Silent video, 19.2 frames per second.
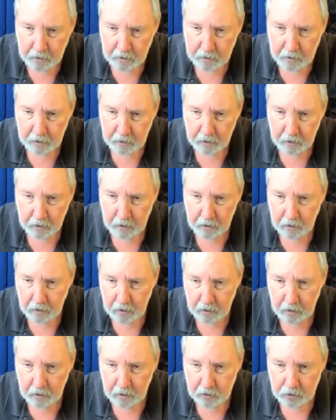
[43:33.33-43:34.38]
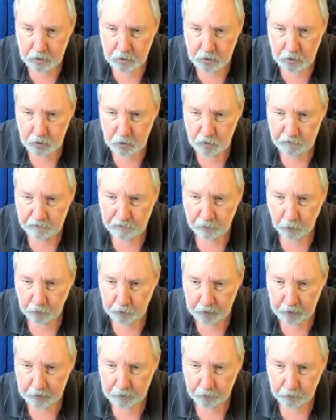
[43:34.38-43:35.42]
It is
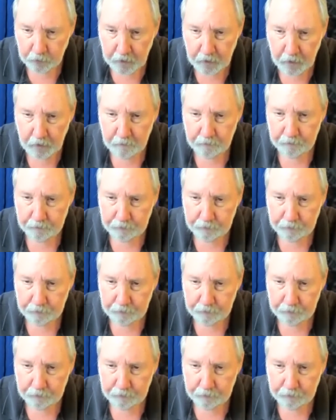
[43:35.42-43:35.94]
243.